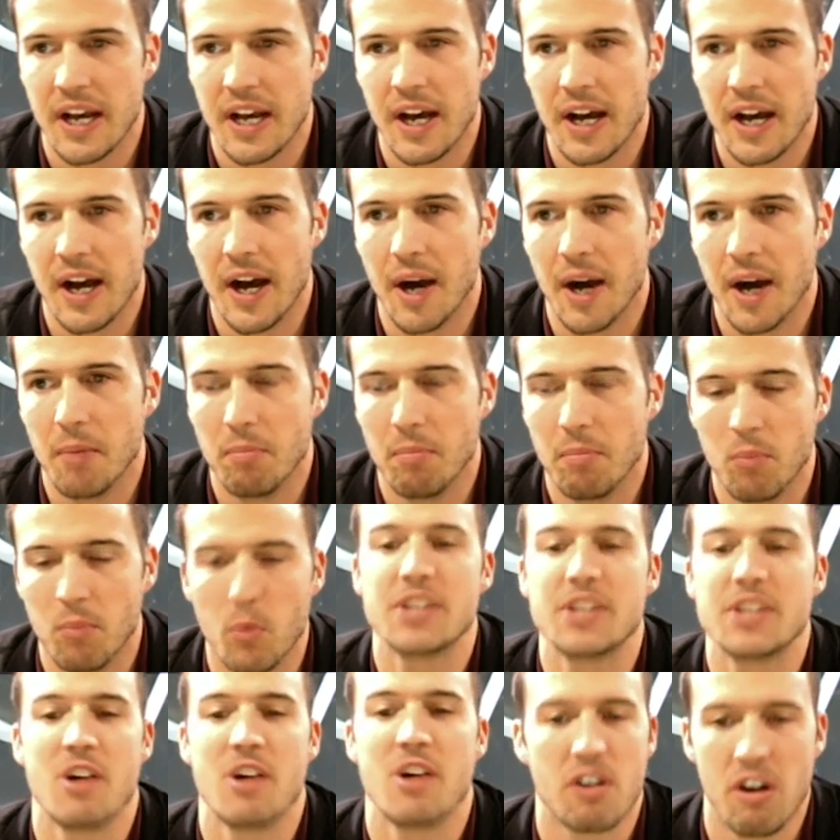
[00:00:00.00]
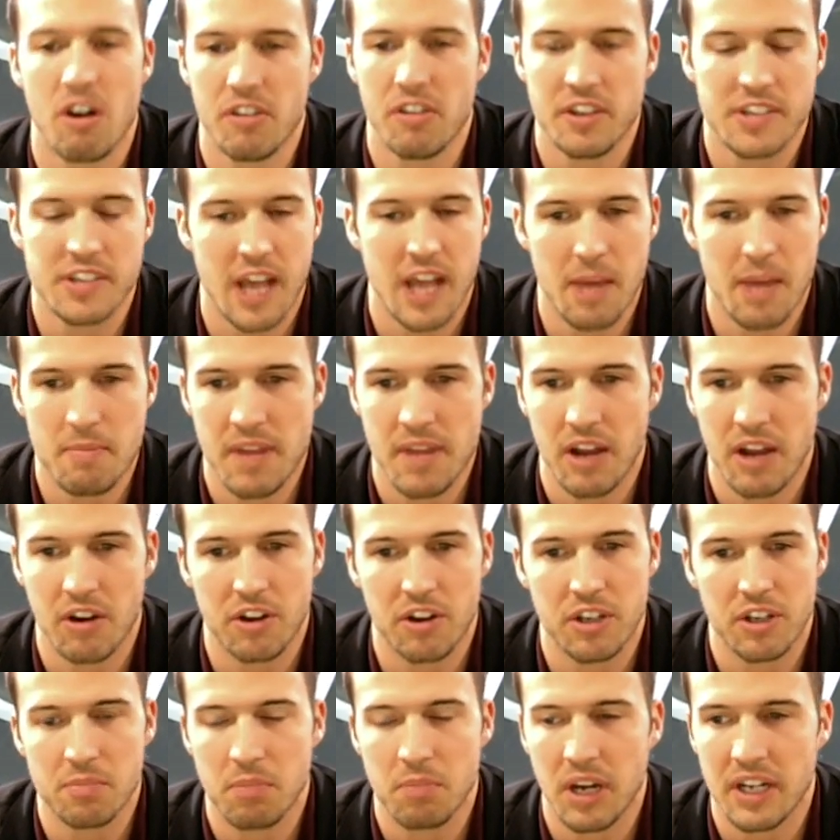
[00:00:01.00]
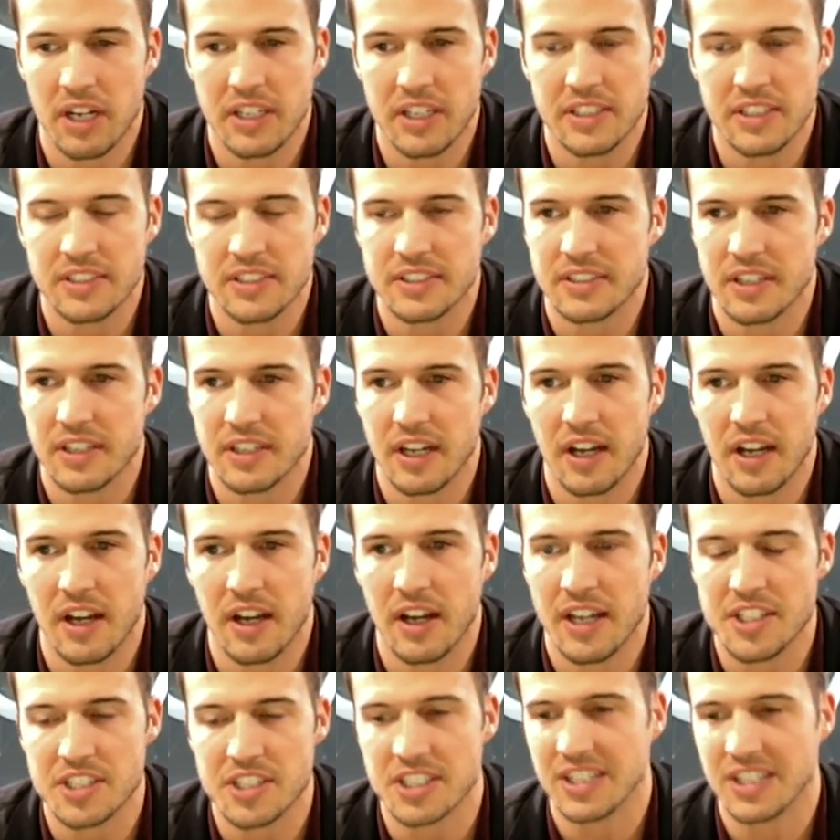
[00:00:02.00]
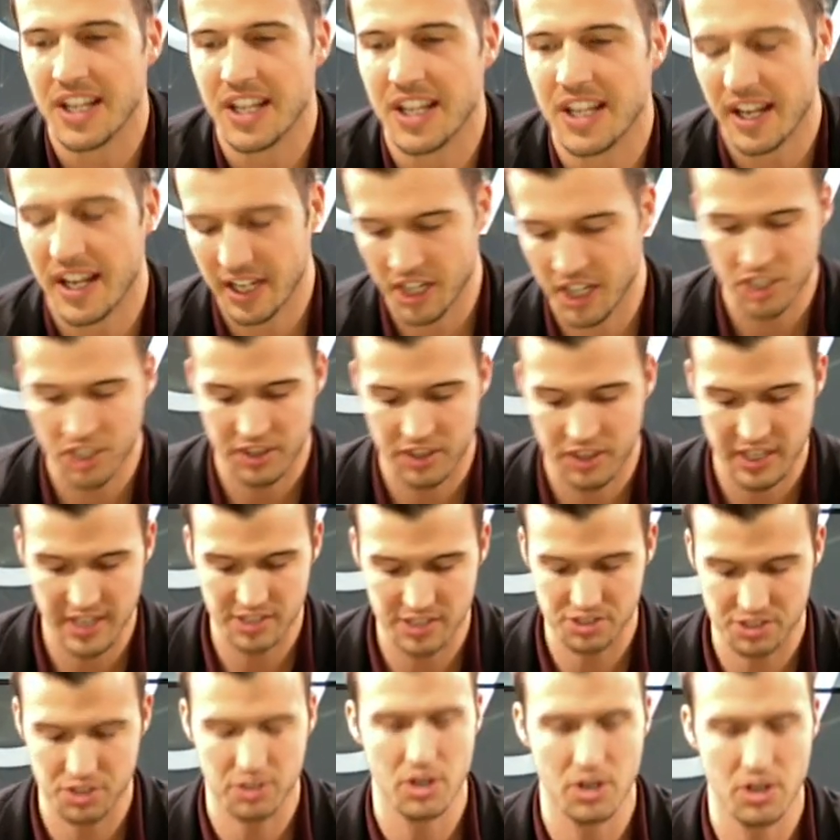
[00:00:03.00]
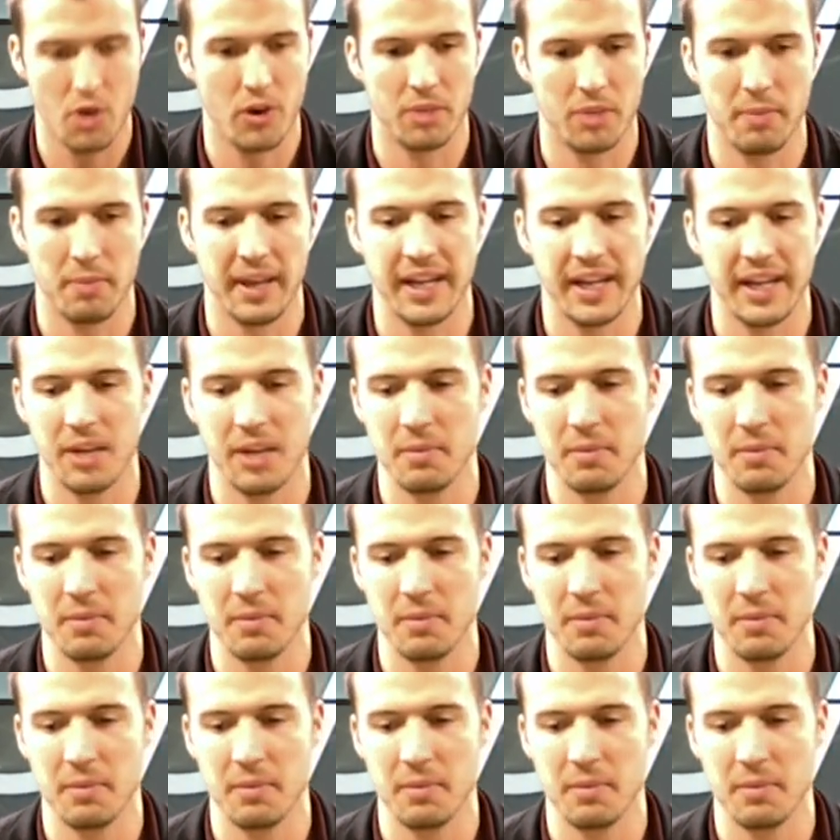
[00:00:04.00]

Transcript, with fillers: Um, we talk all the time now, good buddy, uh, and just a lot of good things to going, man.